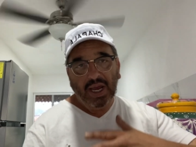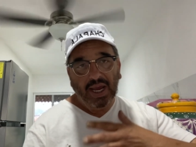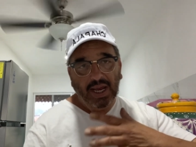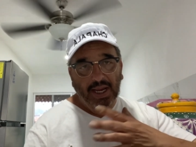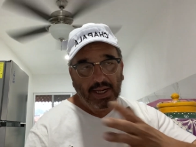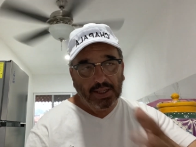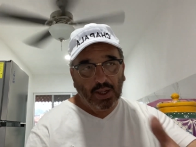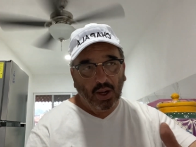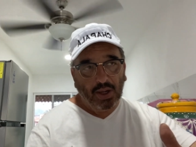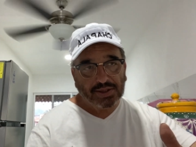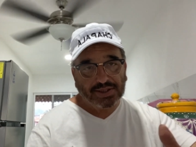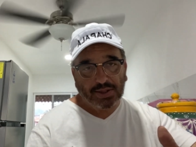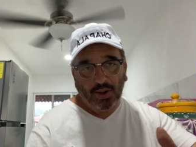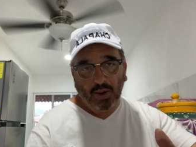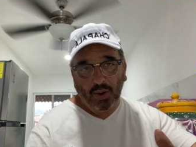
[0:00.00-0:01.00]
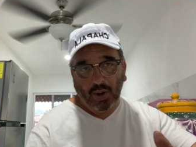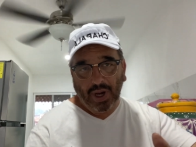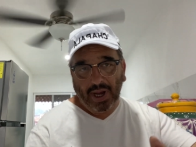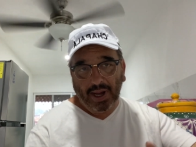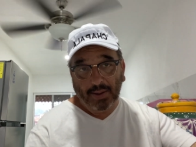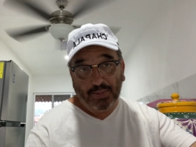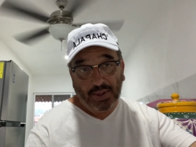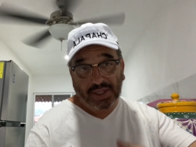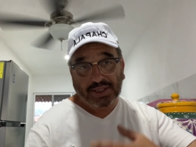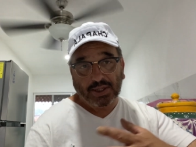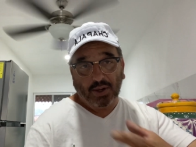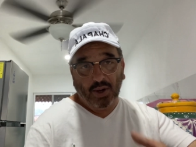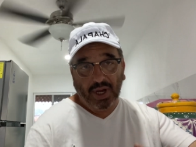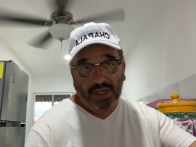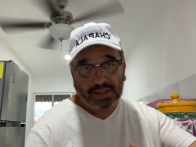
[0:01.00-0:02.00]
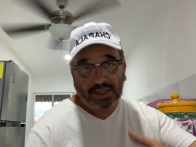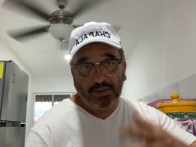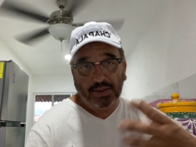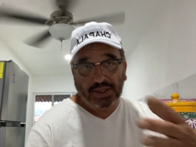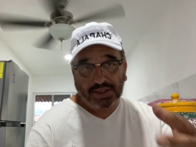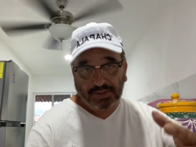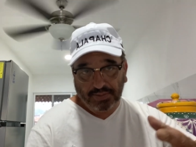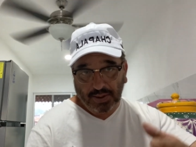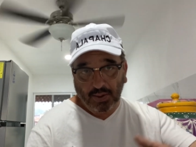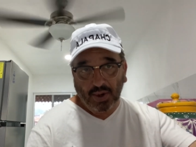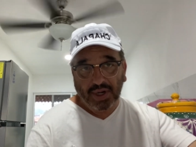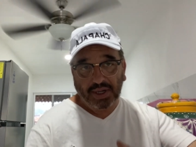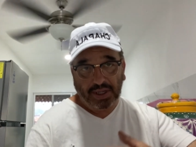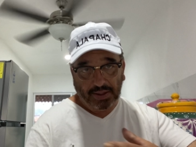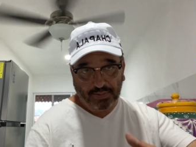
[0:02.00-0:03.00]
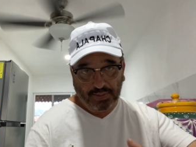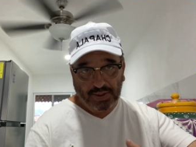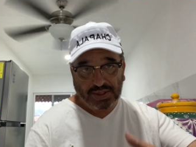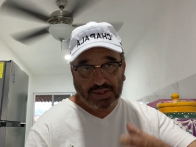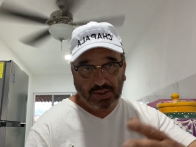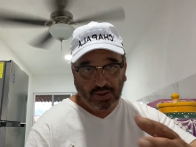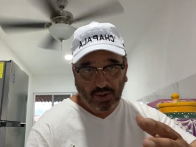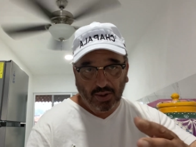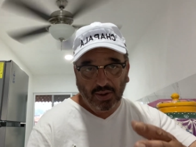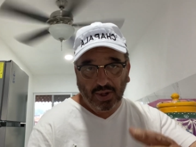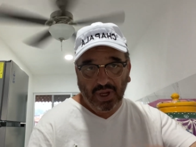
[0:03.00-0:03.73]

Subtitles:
And also physical activities if you want to get physical.